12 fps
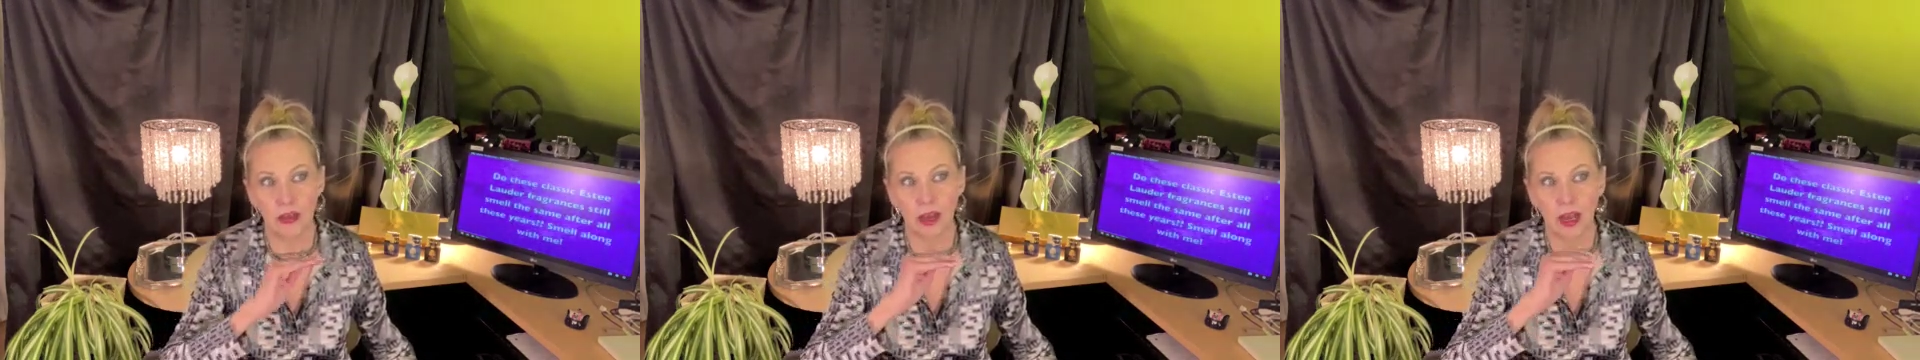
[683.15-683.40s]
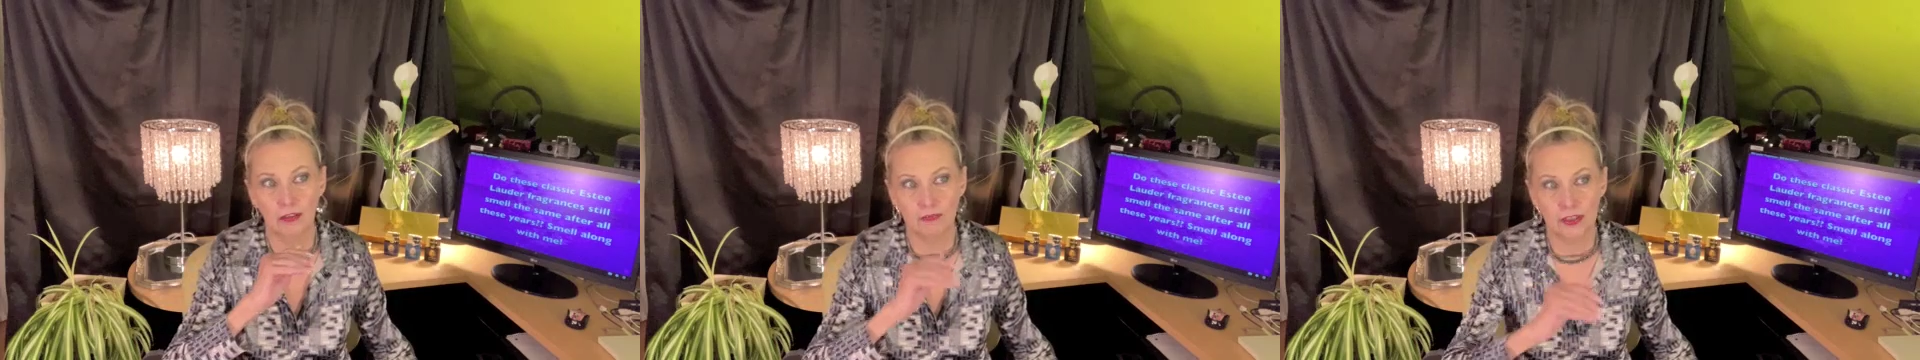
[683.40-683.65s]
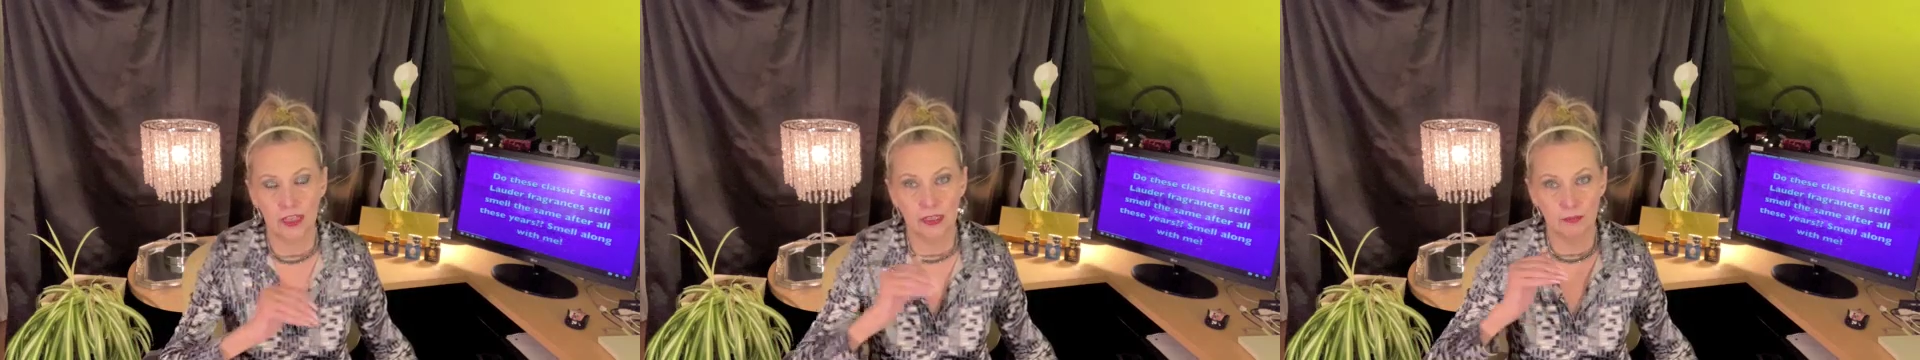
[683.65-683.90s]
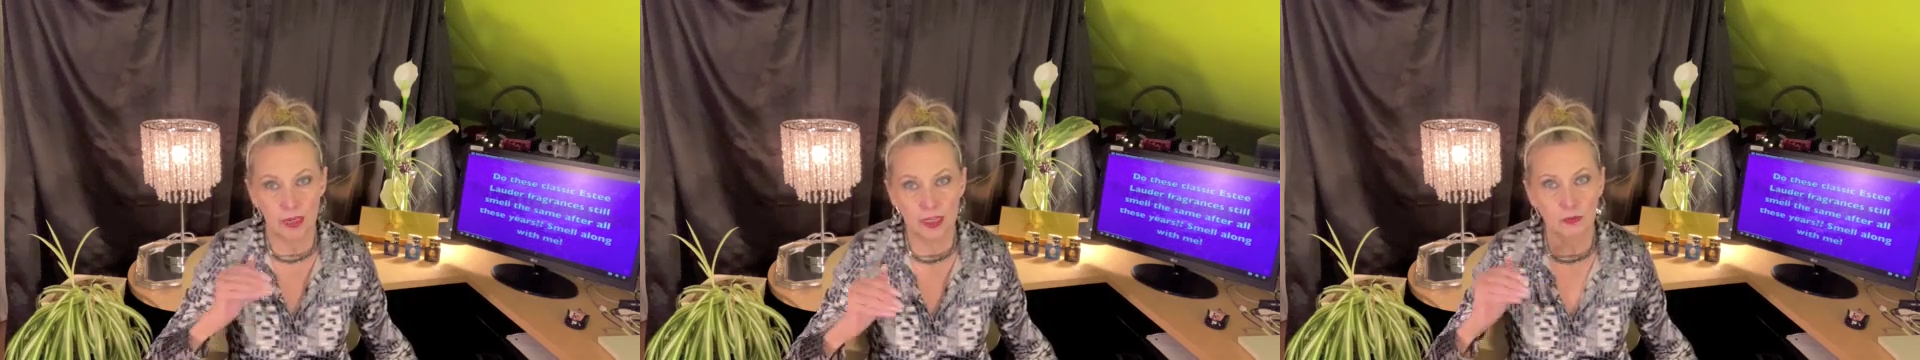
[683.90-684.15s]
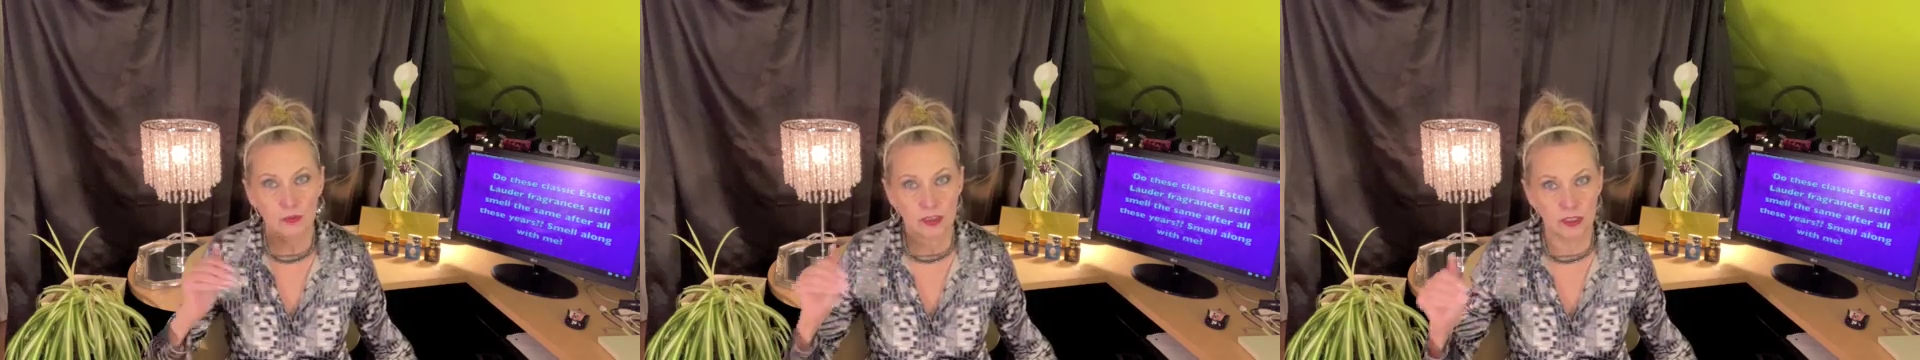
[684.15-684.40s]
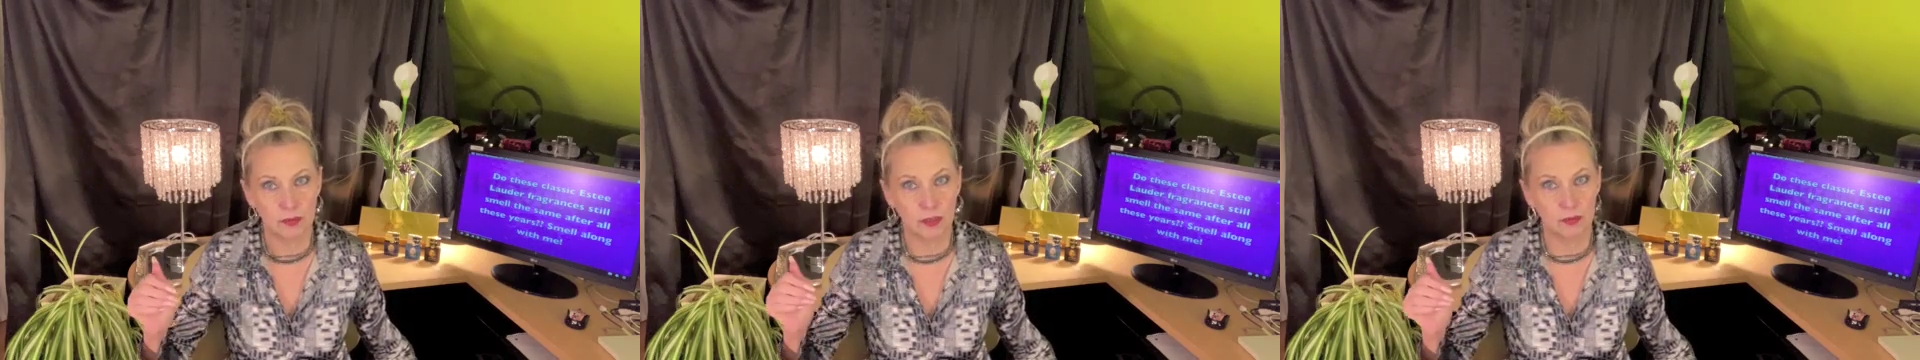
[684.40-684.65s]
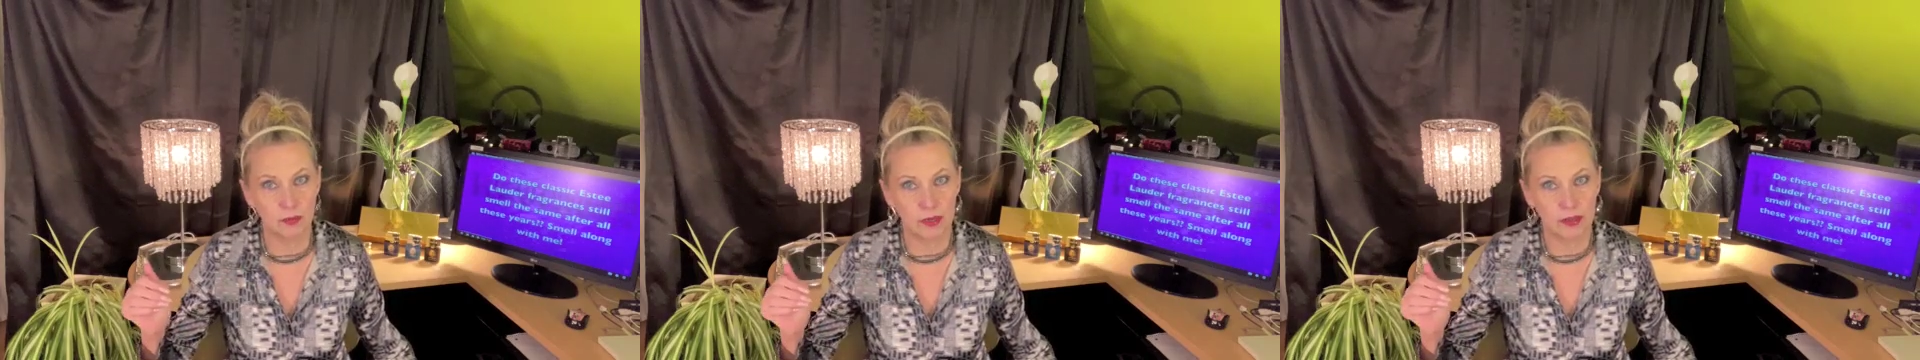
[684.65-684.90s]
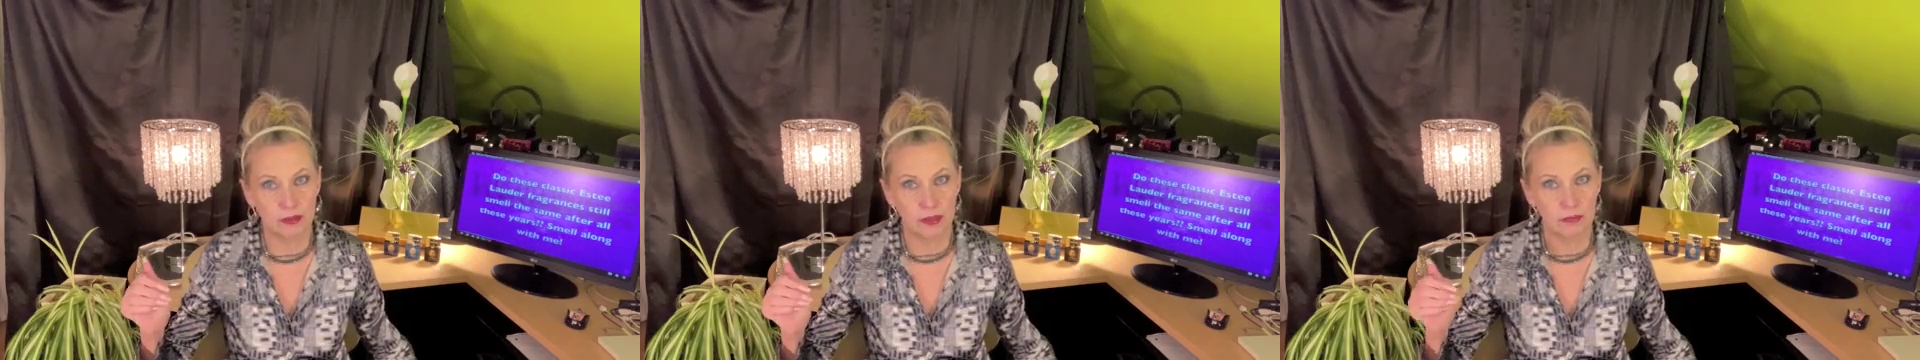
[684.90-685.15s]
I feel like my husband's going to be able to
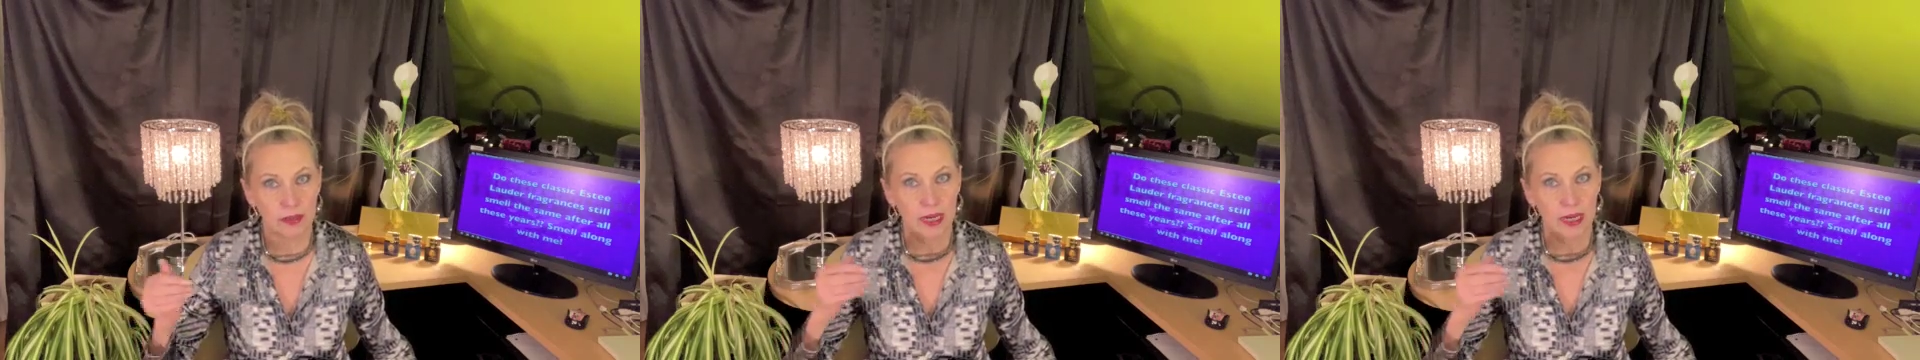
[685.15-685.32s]
wear them